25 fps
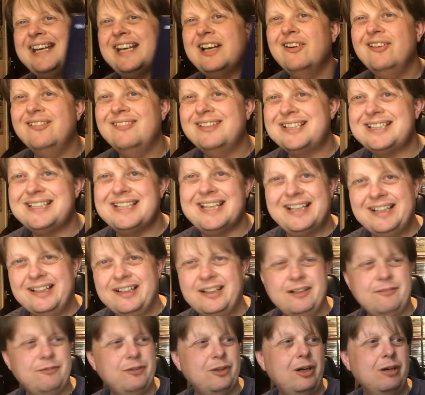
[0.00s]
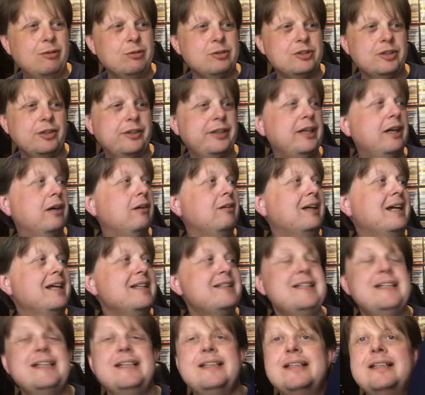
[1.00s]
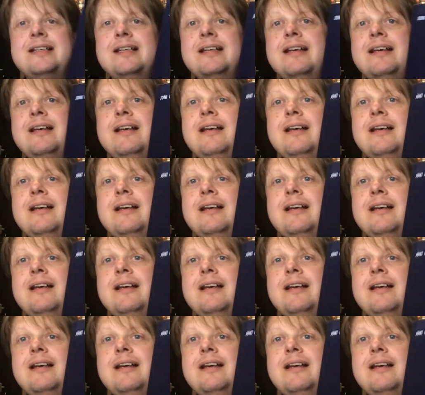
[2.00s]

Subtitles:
he got this in and I thought, oh sod it, I'll get it.